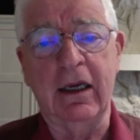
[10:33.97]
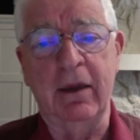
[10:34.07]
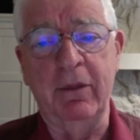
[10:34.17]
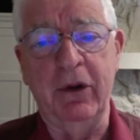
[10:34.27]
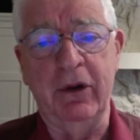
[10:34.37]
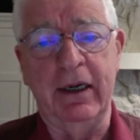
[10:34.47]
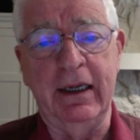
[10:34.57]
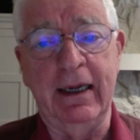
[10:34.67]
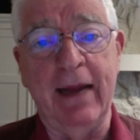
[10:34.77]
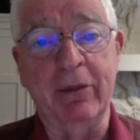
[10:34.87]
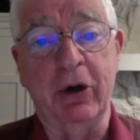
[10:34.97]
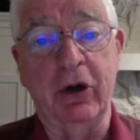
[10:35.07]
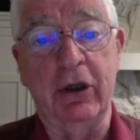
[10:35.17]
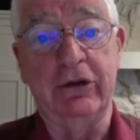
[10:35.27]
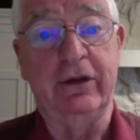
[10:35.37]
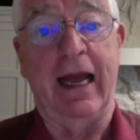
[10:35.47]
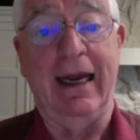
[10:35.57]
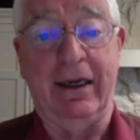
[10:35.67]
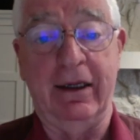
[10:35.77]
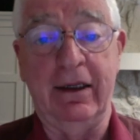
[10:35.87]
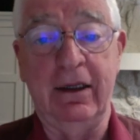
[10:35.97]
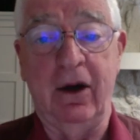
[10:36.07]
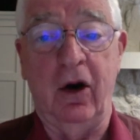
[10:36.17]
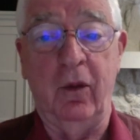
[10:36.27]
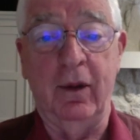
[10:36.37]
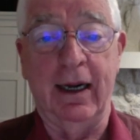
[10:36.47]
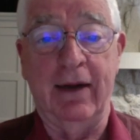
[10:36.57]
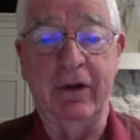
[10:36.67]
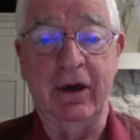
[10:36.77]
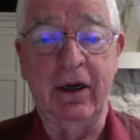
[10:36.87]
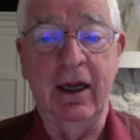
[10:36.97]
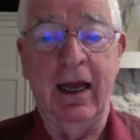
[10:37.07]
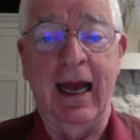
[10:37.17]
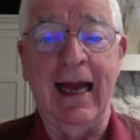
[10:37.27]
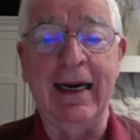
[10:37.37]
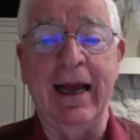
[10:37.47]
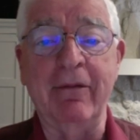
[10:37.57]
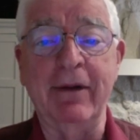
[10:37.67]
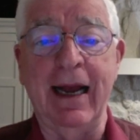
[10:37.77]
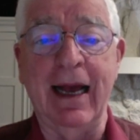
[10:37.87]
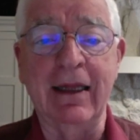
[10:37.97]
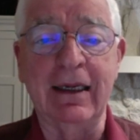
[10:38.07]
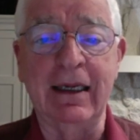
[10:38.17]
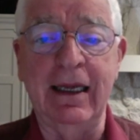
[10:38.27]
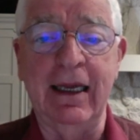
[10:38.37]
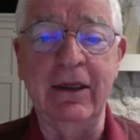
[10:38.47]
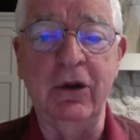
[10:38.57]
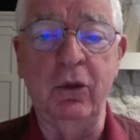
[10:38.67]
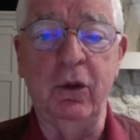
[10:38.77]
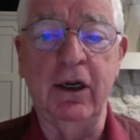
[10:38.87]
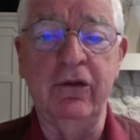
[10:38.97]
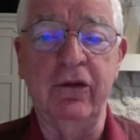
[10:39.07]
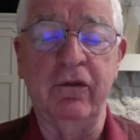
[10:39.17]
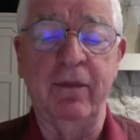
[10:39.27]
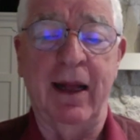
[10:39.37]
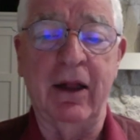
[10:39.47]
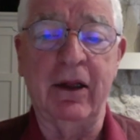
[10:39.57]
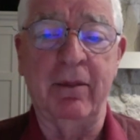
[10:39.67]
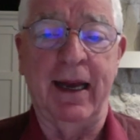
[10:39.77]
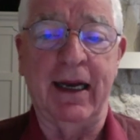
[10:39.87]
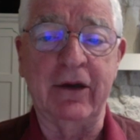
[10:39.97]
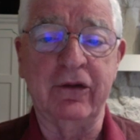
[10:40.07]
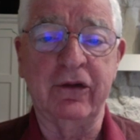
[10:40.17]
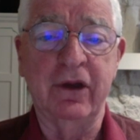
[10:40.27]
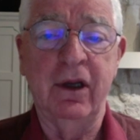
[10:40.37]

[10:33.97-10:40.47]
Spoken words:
community, neighborhood, state, or whatever, had a reality in the words of Malcolm X.